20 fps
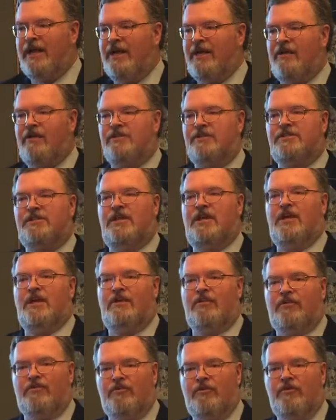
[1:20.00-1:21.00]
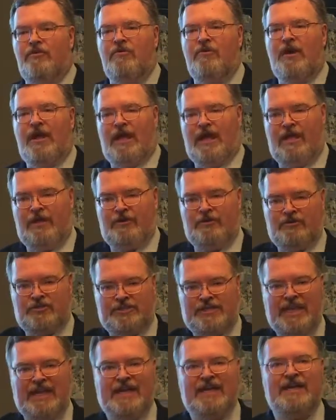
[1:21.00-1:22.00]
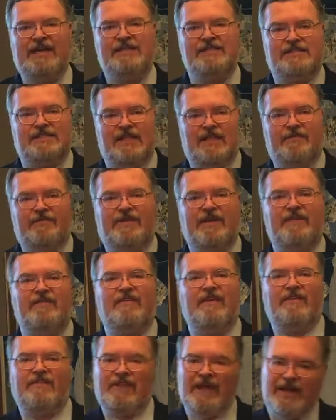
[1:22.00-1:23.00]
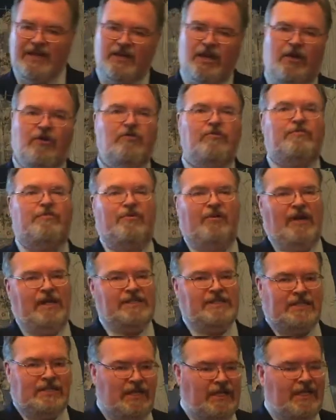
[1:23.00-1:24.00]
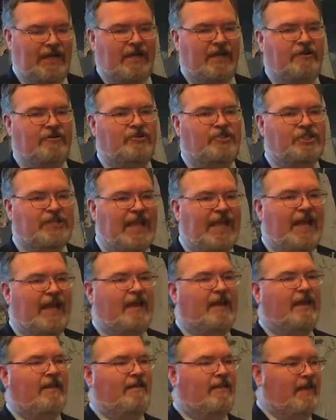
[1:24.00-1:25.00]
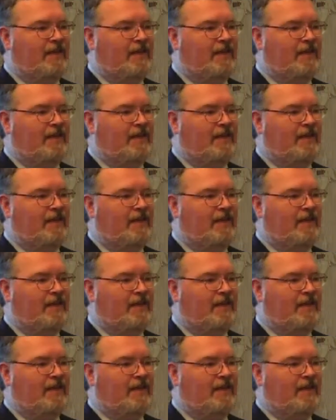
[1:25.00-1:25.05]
else through understanding something that they don't presently understand. And